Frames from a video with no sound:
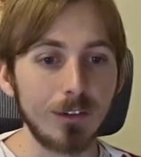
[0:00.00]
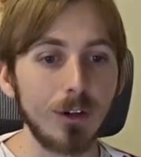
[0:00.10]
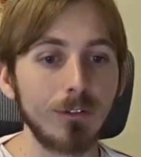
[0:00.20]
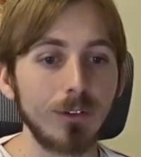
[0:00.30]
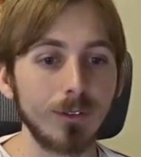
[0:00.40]

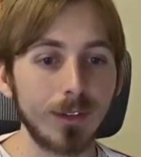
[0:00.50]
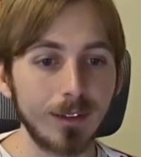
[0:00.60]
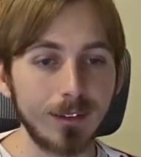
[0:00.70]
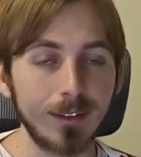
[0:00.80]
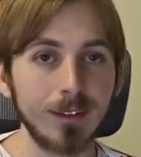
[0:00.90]
novels
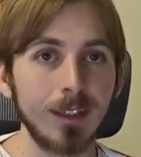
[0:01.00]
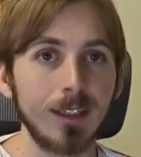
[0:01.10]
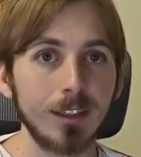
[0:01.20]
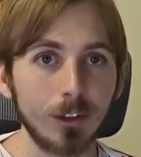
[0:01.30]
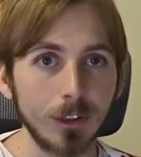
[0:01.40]
as he
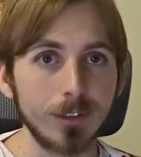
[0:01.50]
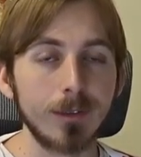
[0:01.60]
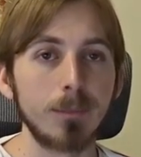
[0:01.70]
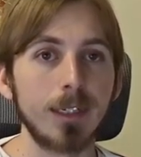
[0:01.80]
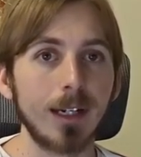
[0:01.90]
goes
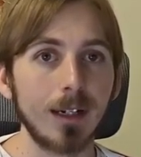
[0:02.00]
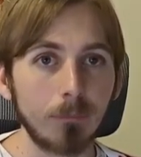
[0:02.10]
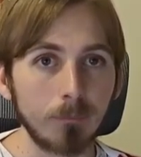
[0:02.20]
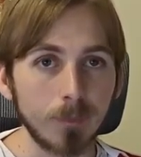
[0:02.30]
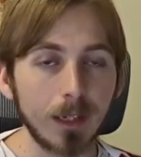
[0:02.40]
to
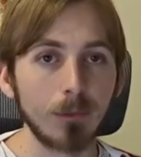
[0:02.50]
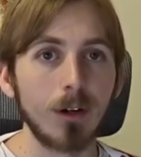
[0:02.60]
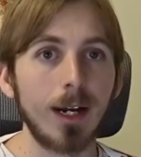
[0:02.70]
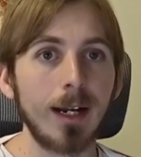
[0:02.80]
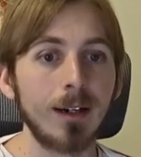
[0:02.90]
become a
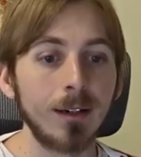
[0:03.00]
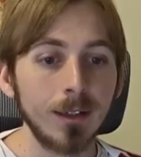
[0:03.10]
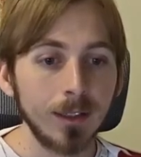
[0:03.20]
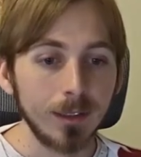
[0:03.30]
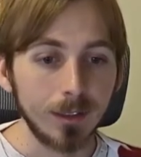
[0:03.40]
writer.
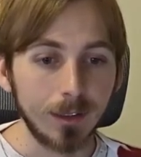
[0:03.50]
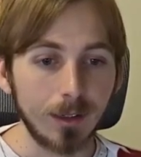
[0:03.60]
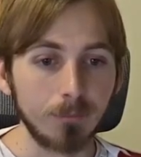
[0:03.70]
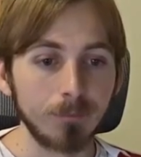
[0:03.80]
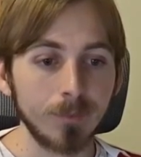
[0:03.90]

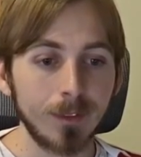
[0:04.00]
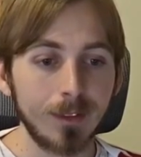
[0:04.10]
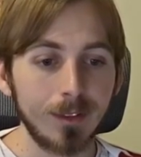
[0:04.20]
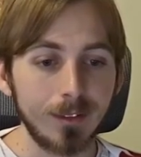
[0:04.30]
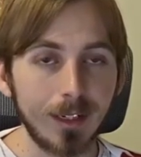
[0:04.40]

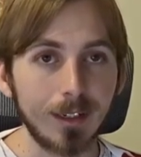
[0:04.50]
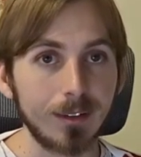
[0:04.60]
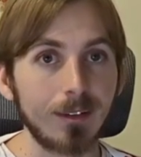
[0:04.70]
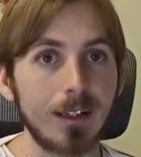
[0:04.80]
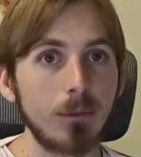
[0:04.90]
Yeah,
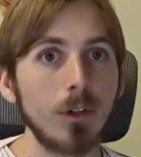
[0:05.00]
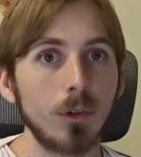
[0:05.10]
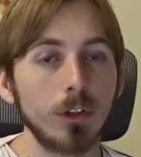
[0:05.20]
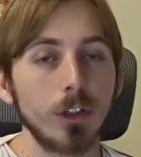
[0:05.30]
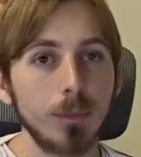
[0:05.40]
he will
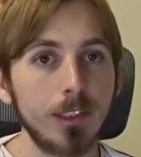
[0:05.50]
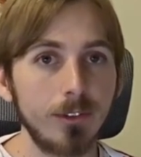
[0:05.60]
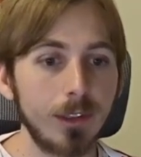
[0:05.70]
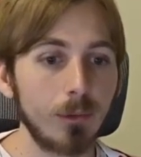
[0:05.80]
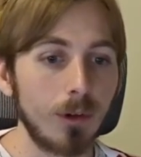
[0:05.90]
also be doing the